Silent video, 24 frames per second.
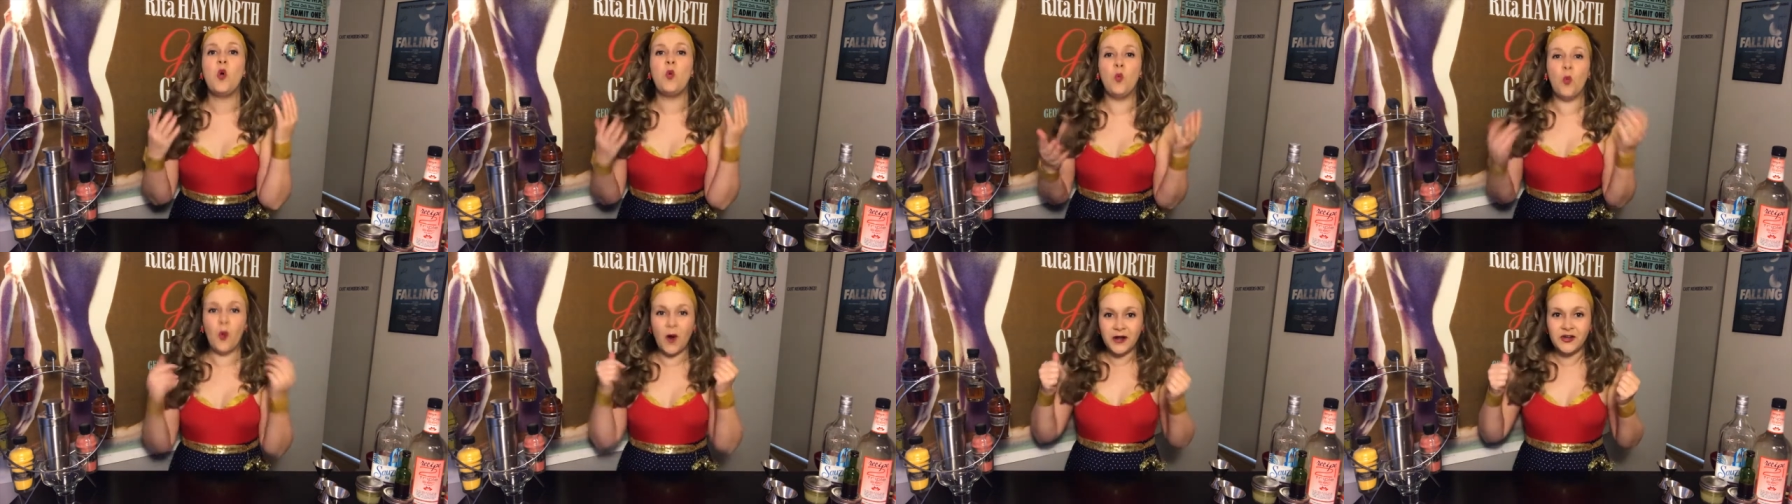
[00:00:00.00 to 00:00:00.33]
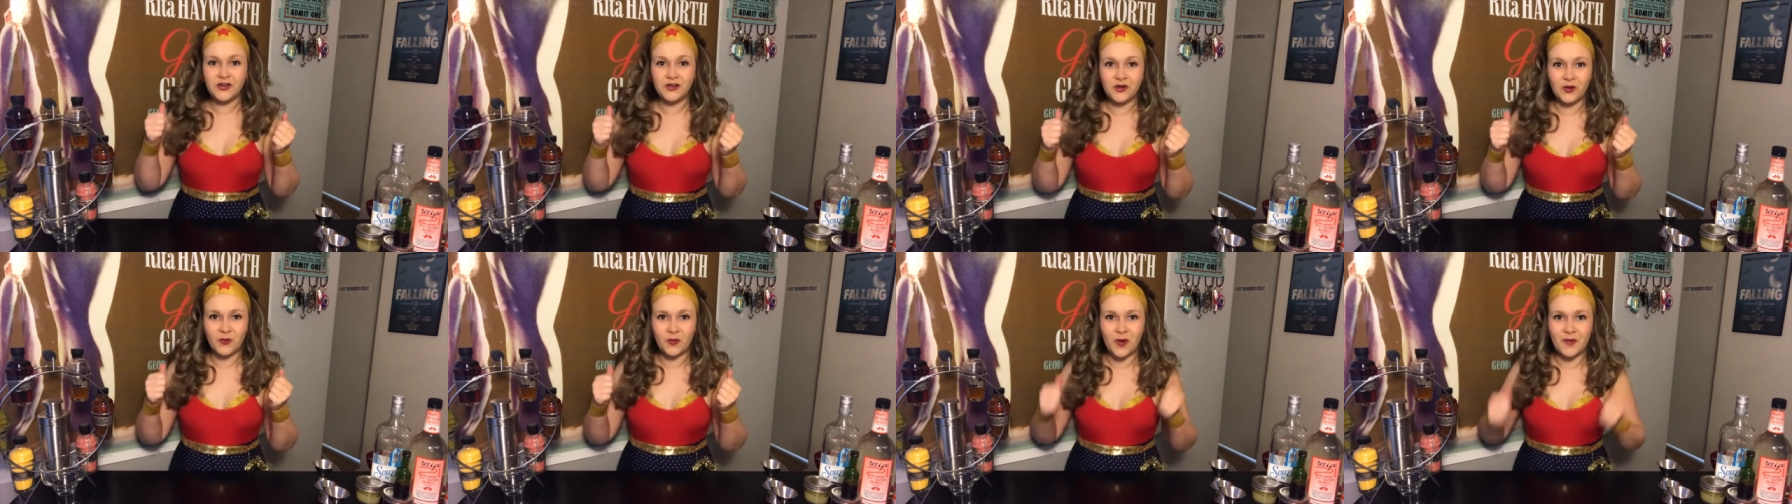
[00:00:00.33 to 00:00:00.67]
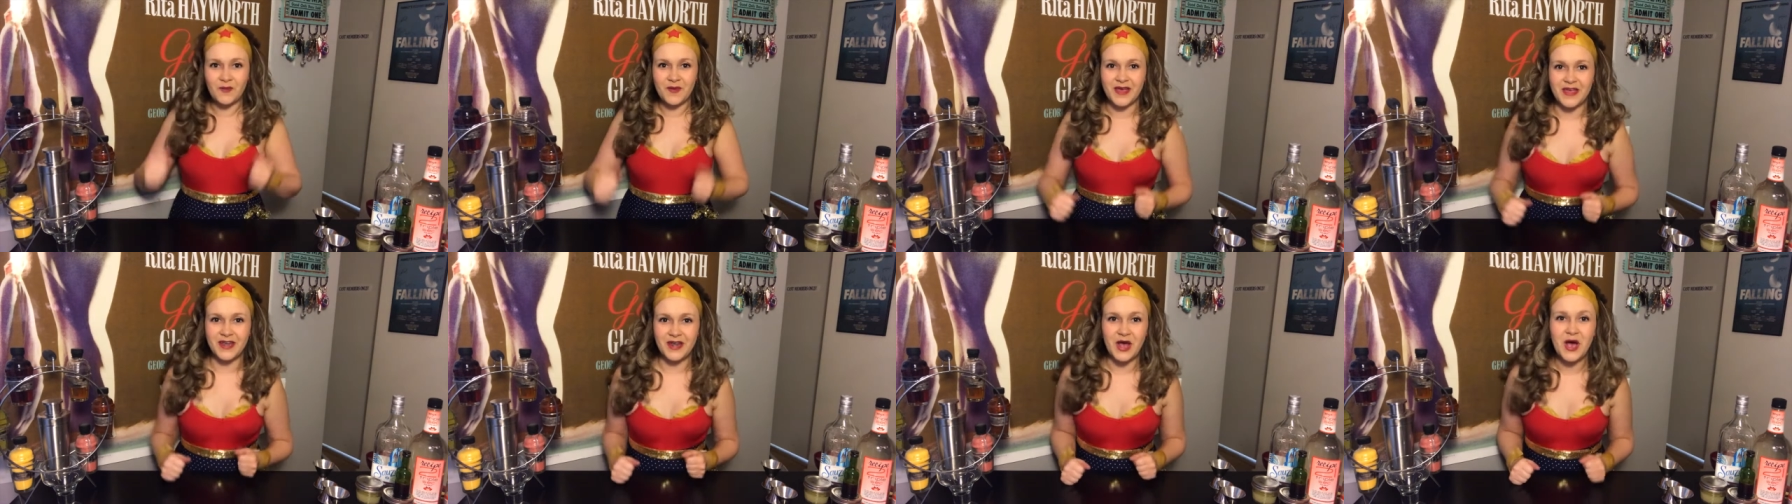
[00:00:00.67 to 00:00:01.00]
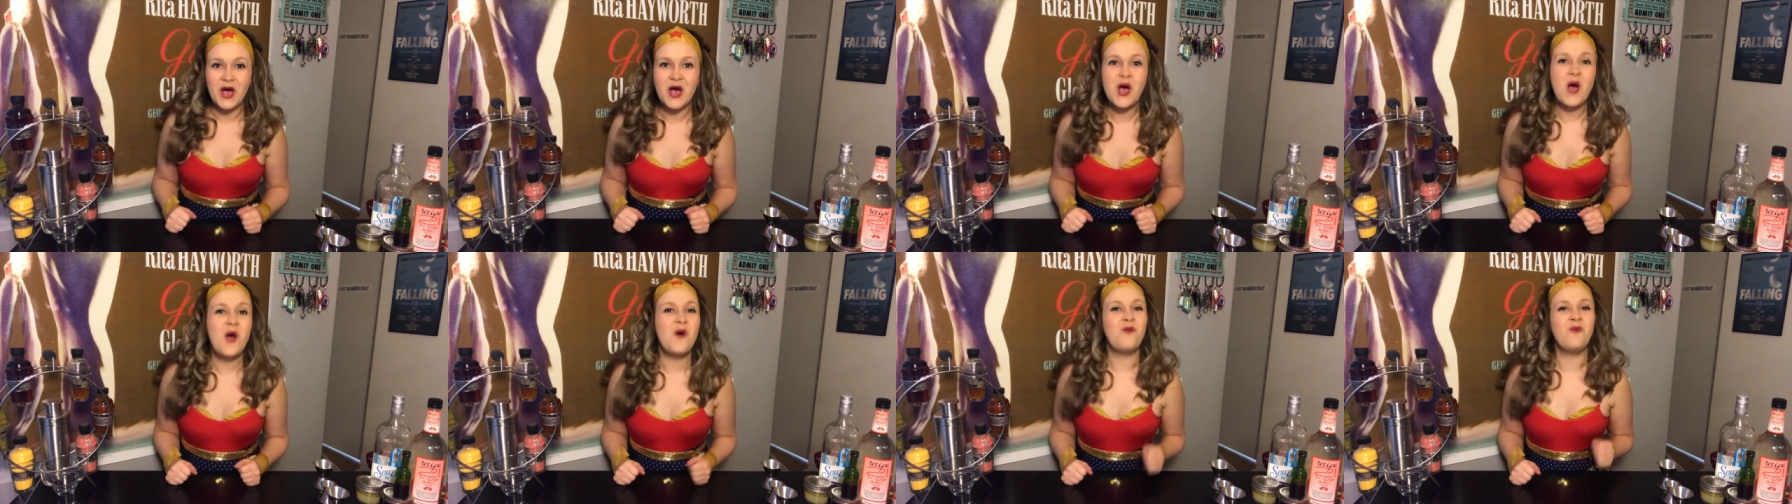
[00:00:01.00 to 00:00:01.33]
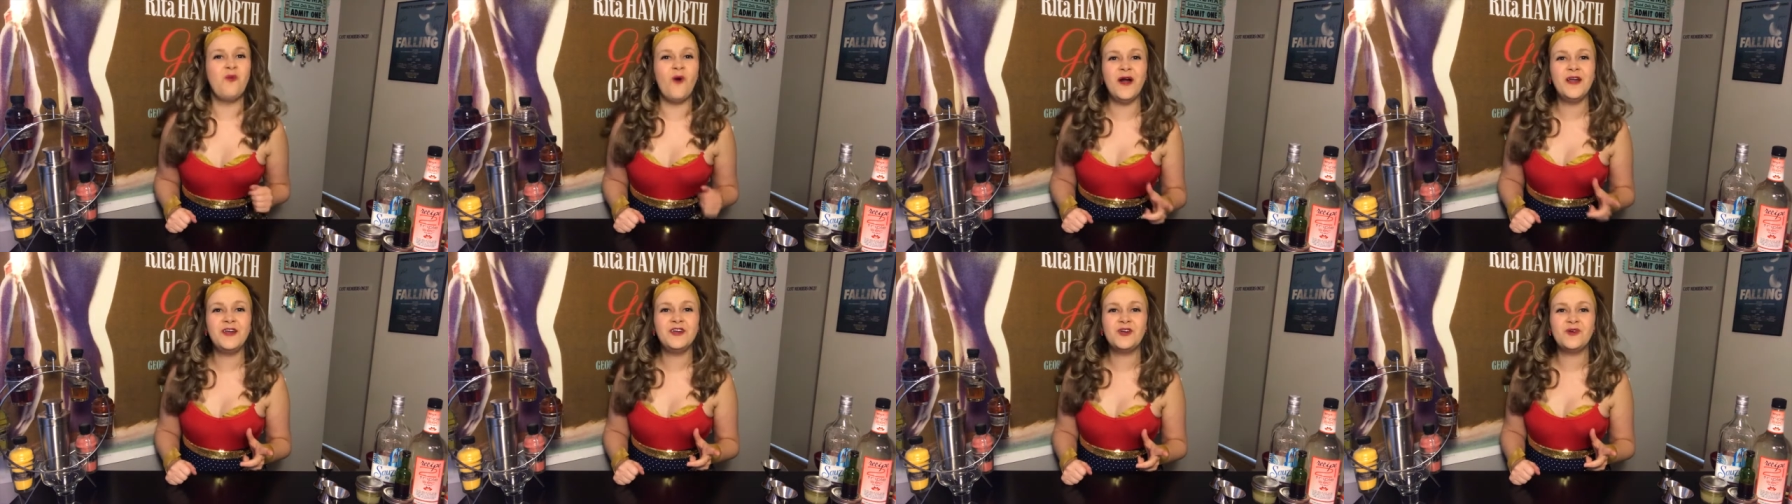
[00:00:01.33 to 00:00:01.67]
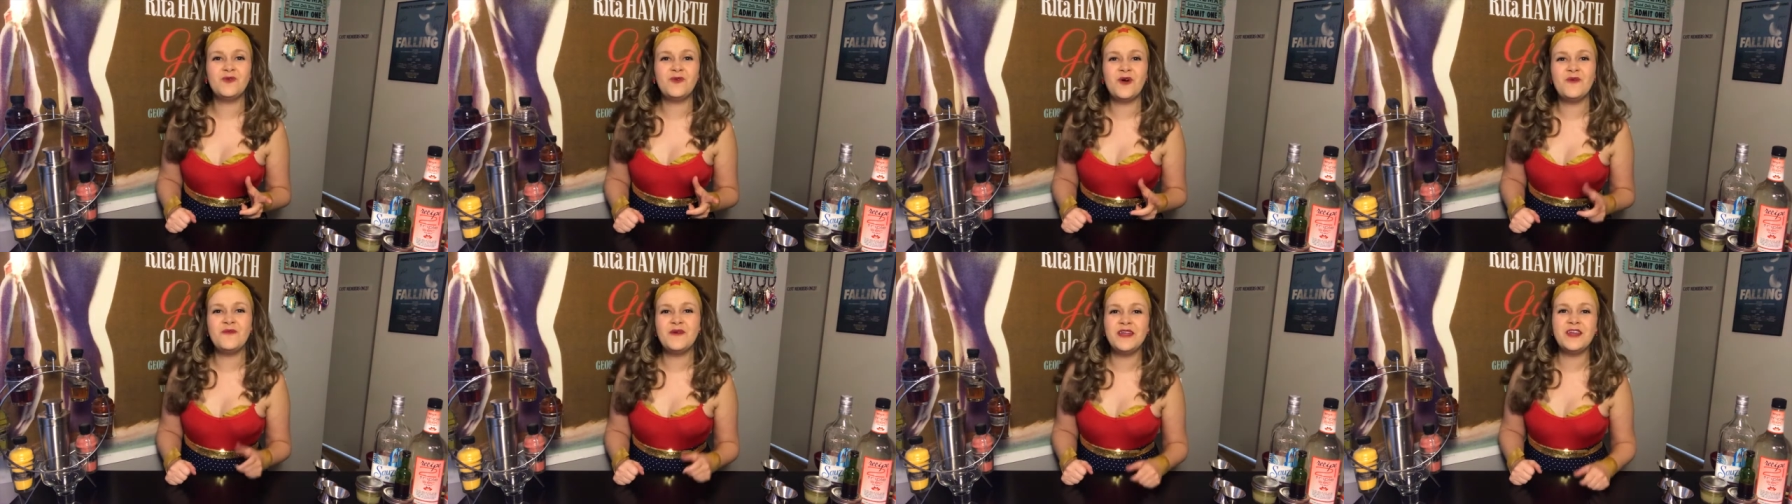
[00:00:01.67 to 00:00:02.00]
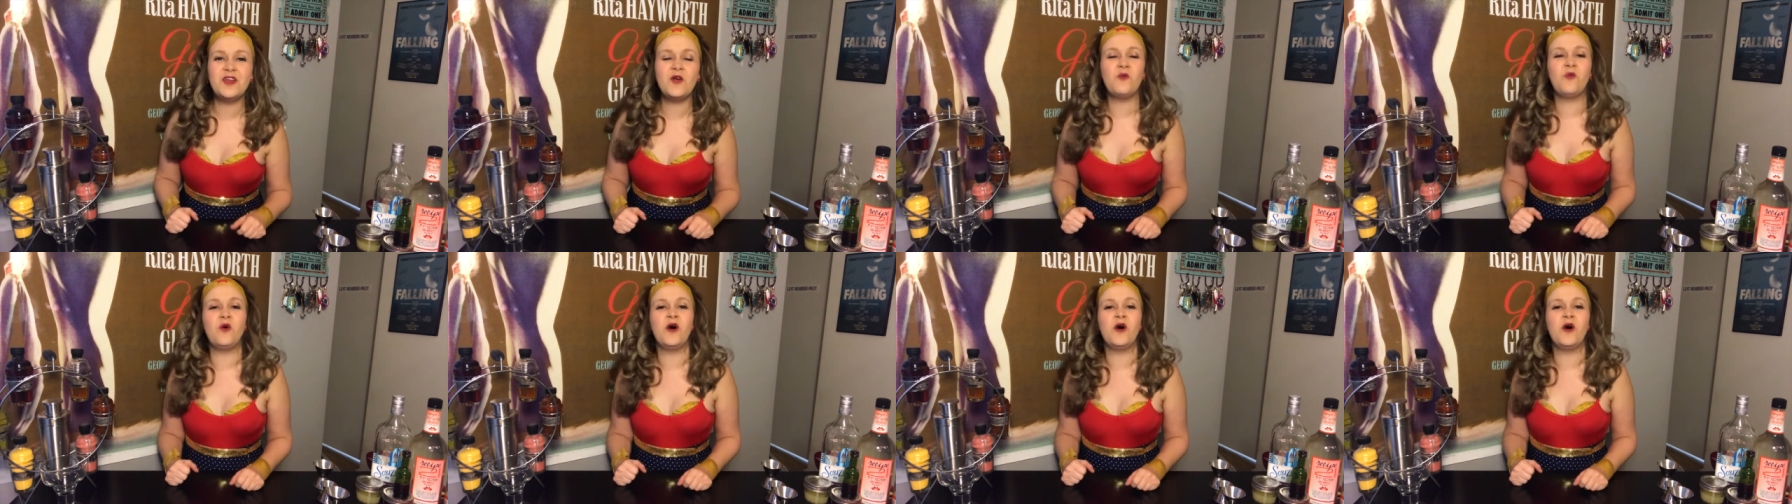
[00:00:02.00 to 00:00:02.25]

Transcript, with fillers: Wonder Woman. Wonder Woman